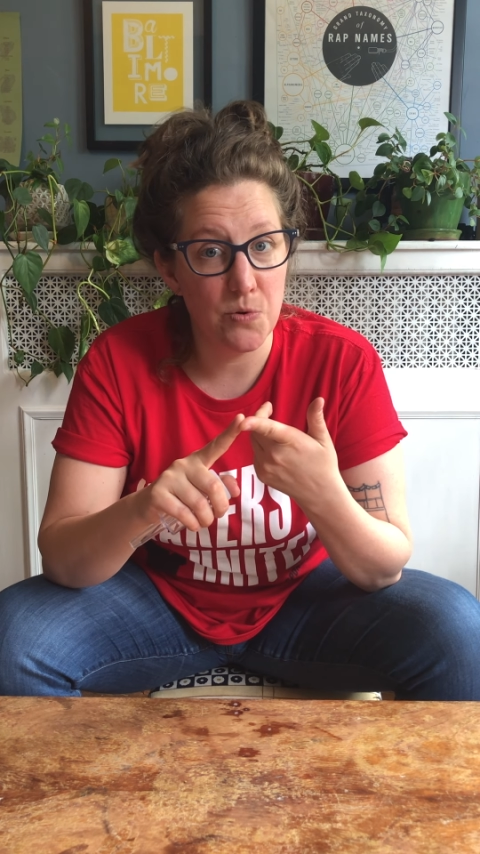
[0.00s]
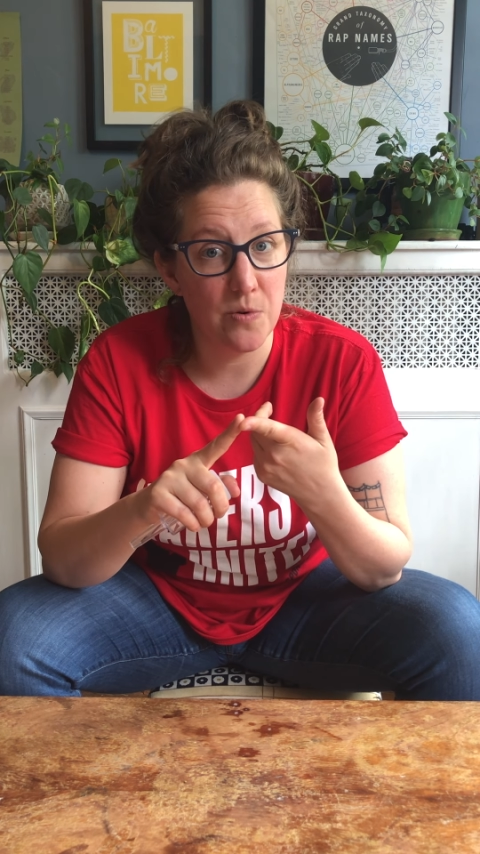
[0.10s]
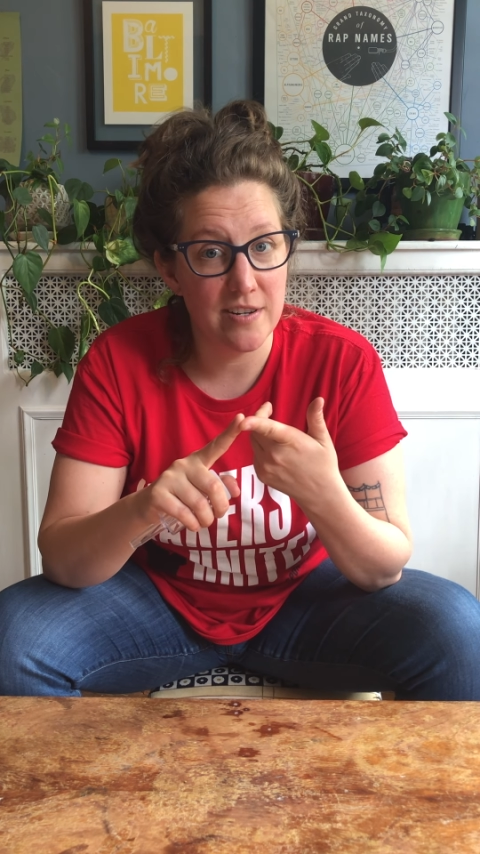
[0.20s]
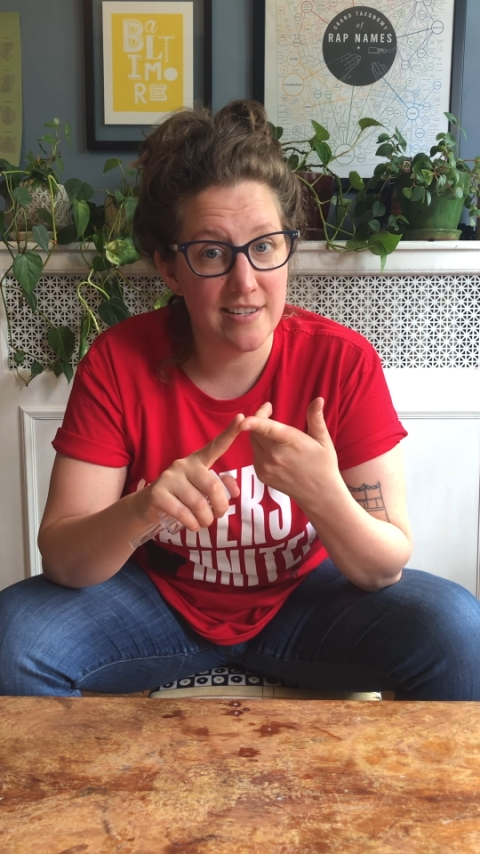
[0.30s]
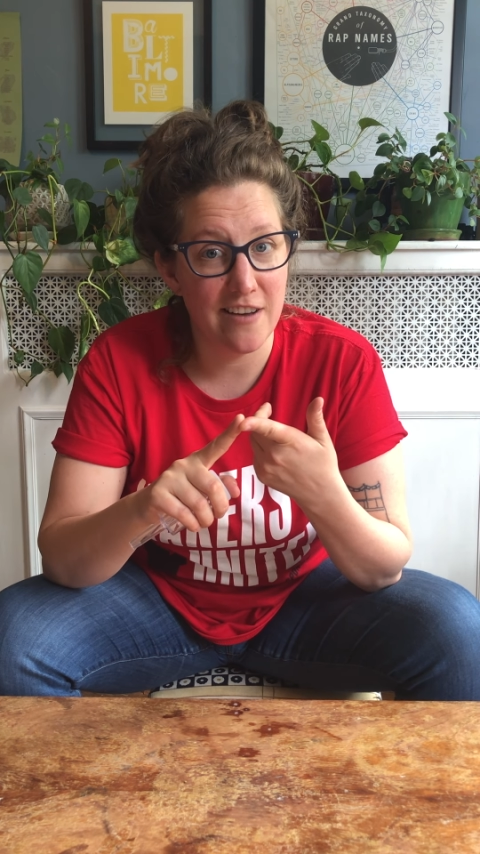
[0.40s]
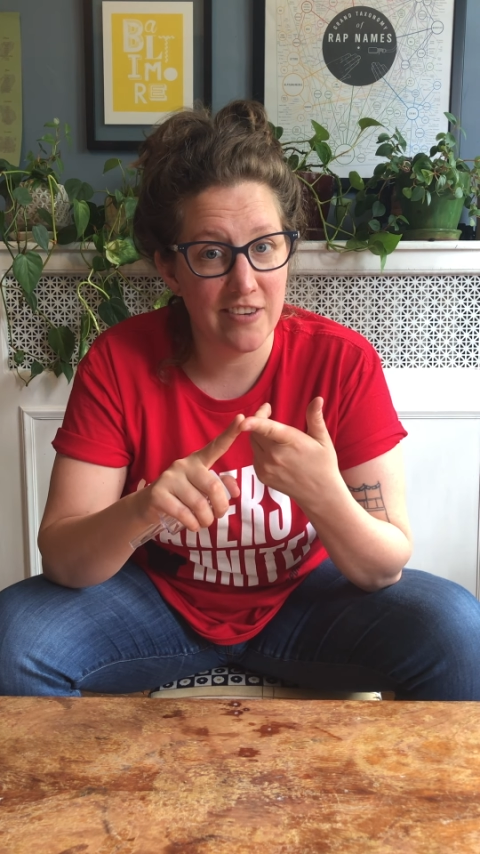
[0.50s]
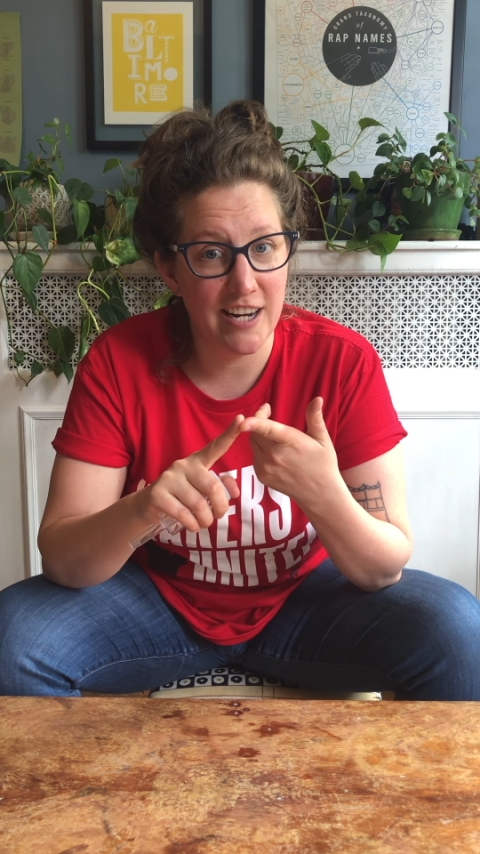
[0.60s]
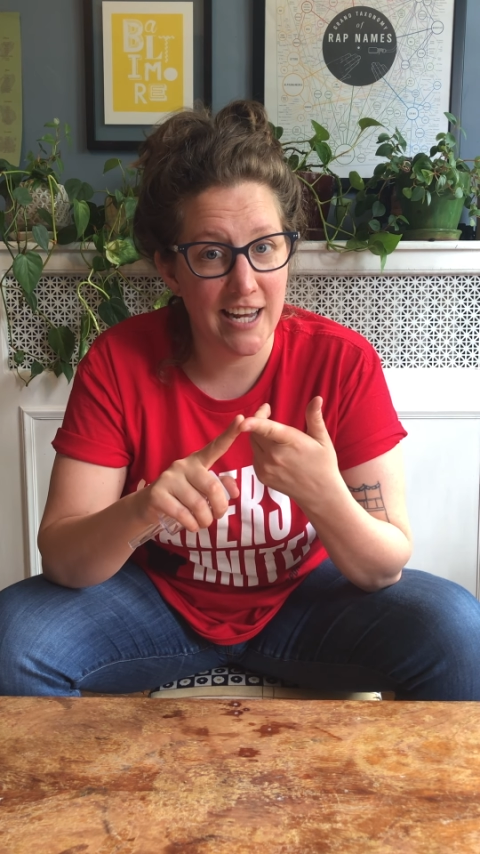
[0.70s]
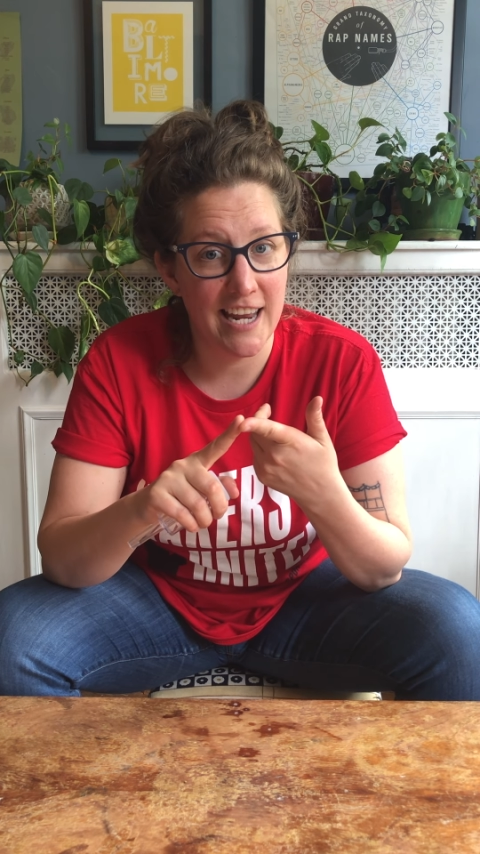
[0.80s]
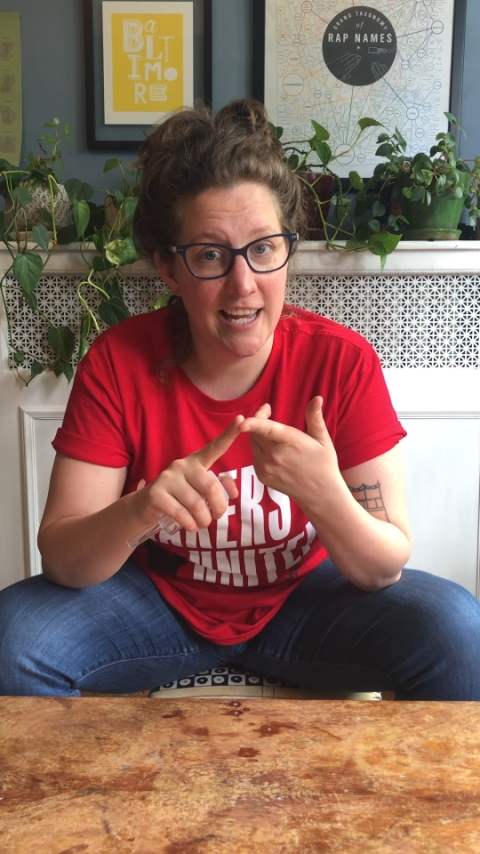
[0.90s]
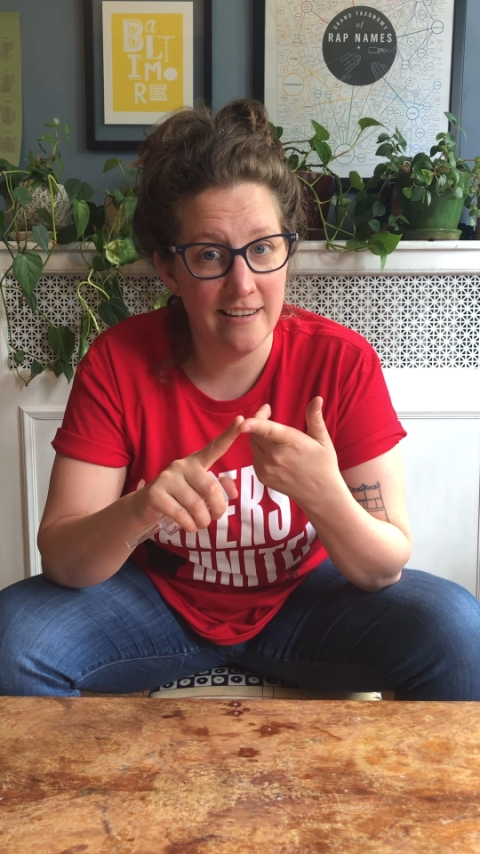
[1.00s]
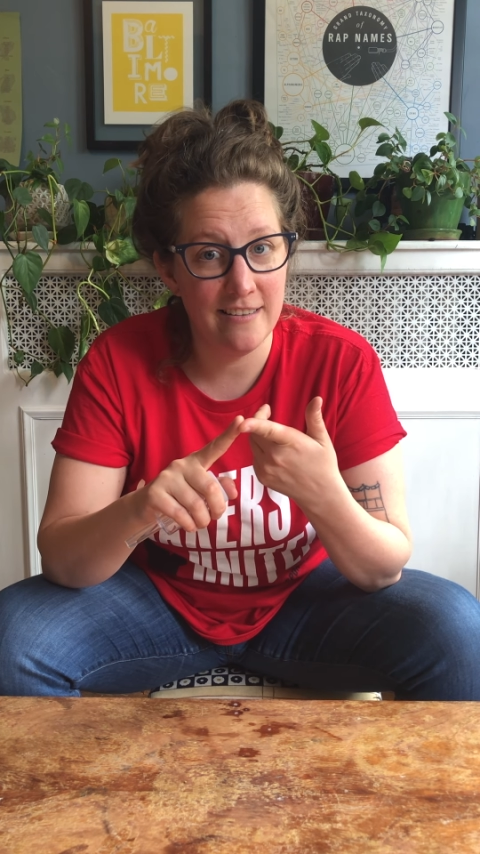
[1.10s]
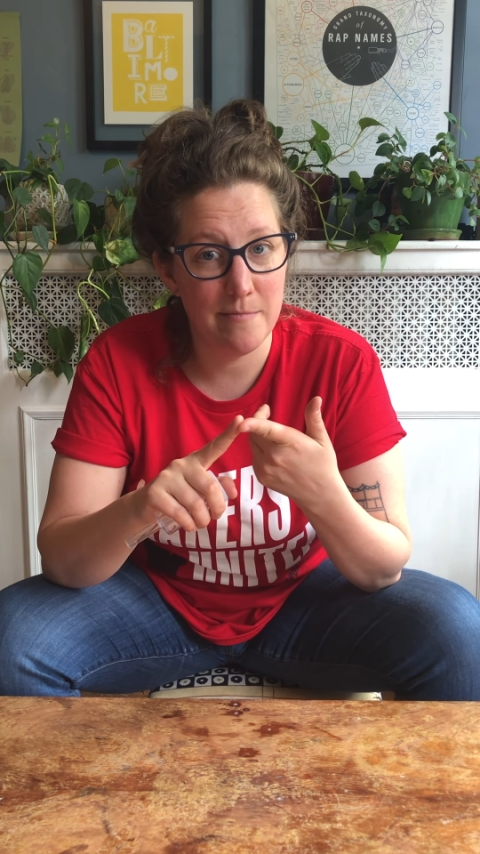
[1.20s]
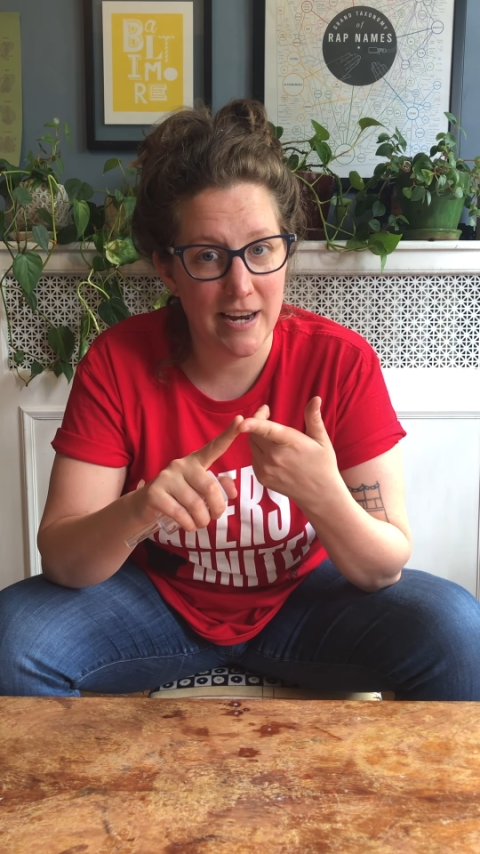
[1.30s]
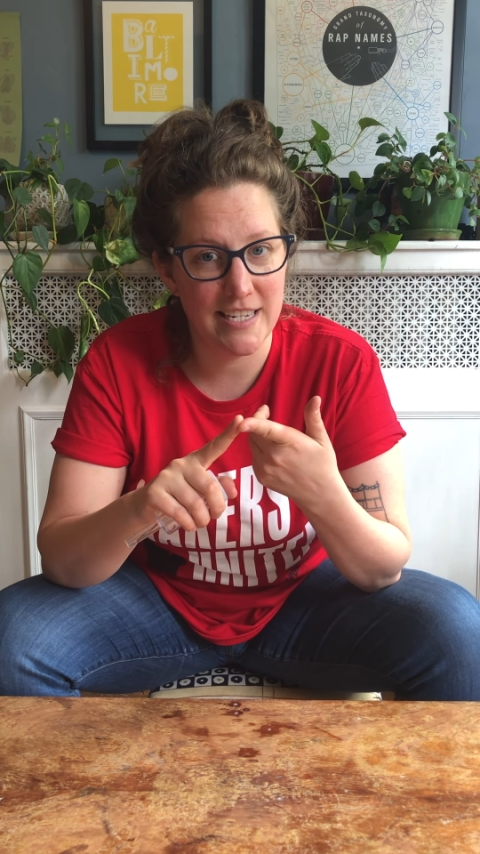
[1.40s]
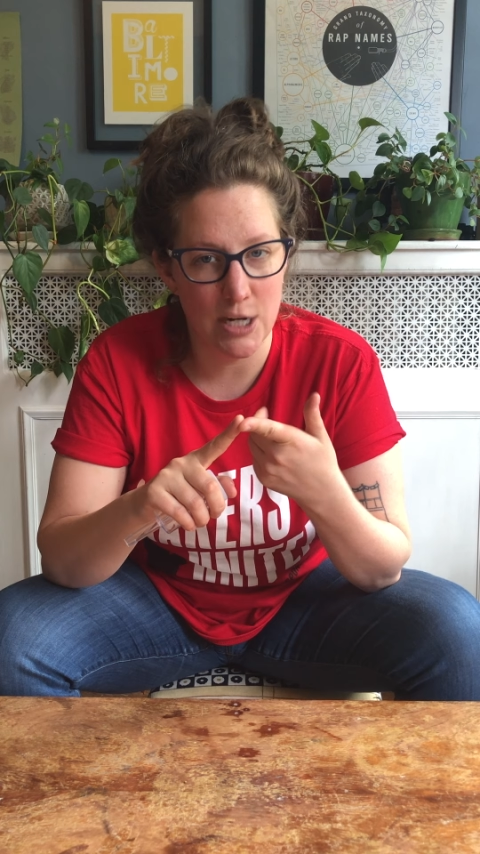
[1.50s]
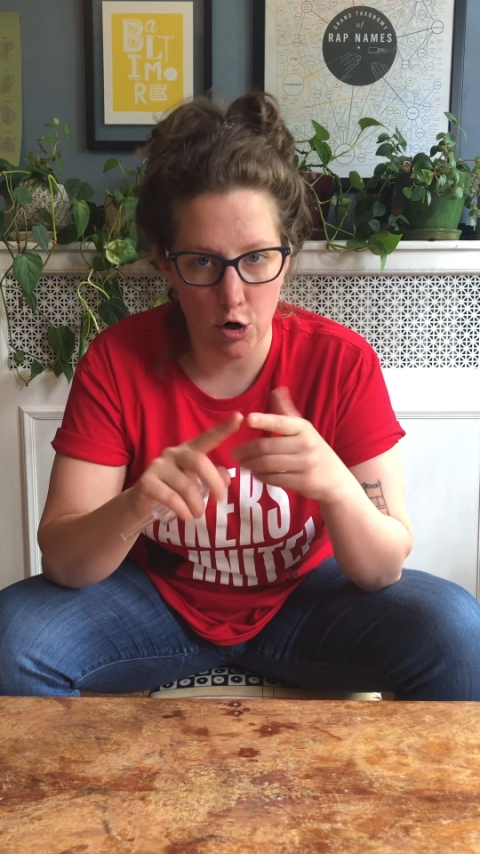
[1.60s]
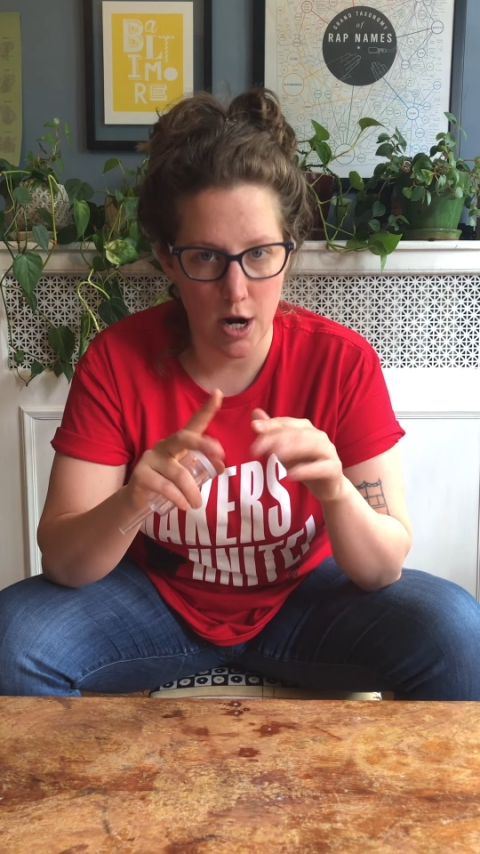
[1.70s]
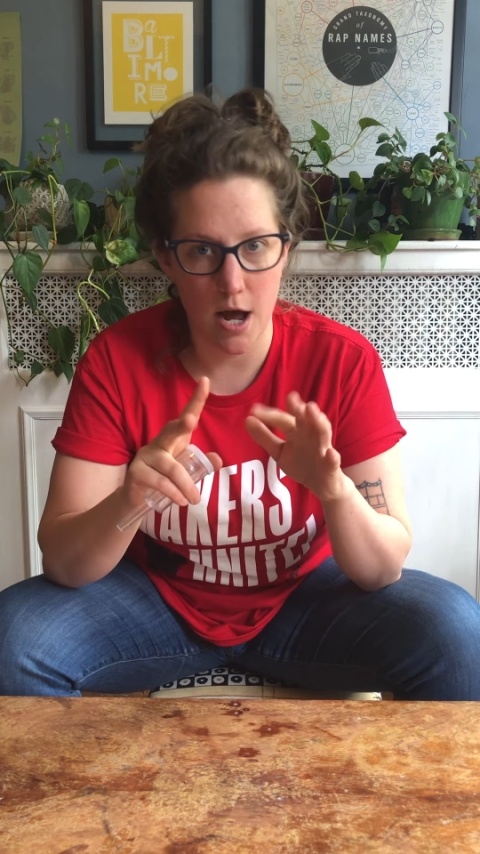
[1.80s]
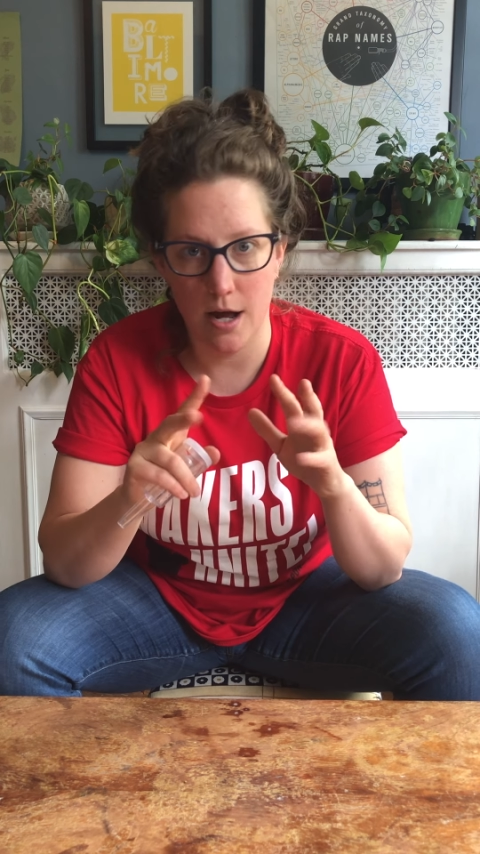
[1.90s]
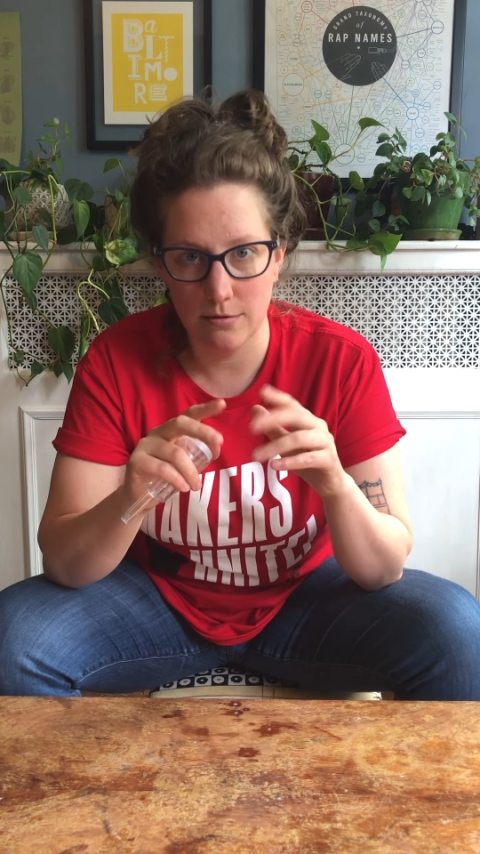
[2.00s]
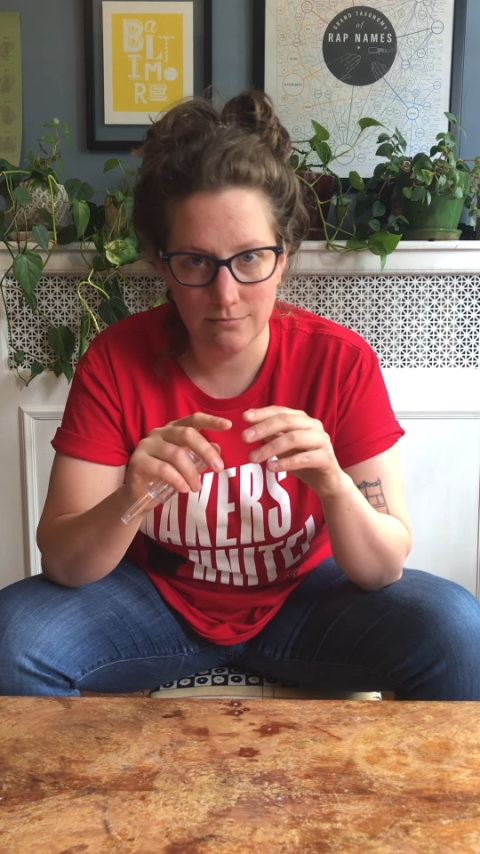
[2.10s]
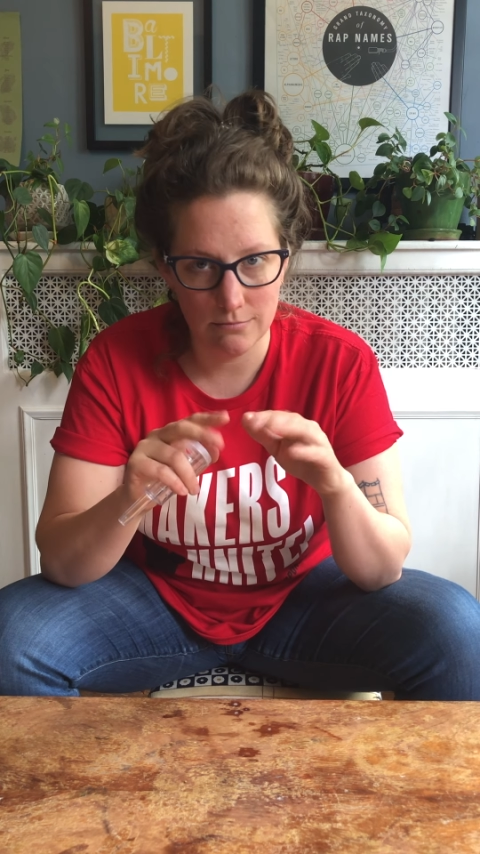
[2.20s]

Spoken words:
where stuff can get hidden, bacteria,